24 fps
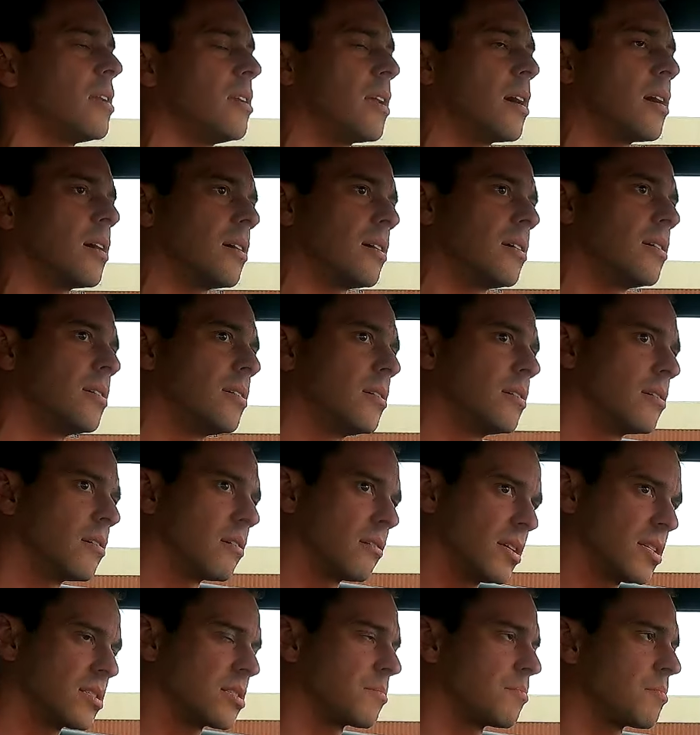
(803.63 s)
and
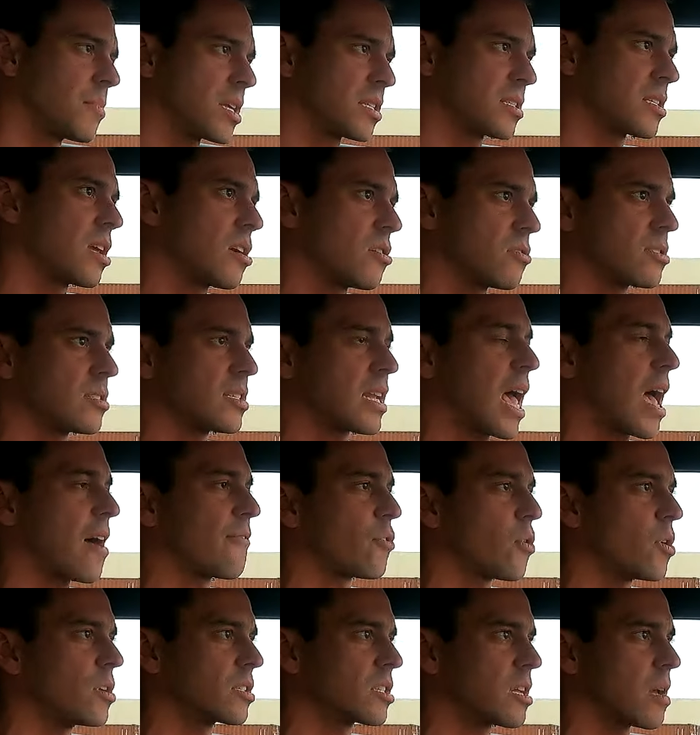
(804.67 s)
at least my sales
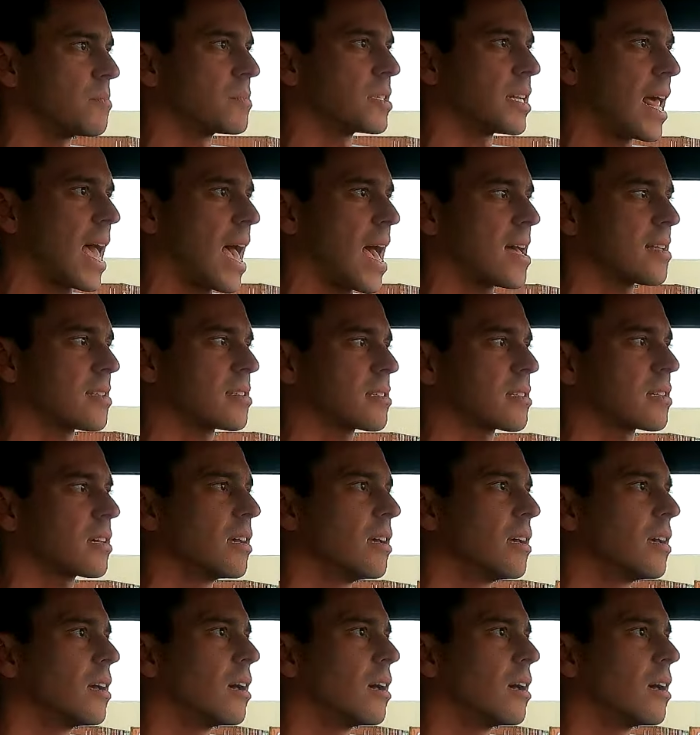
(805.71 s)
staff always comes and asks,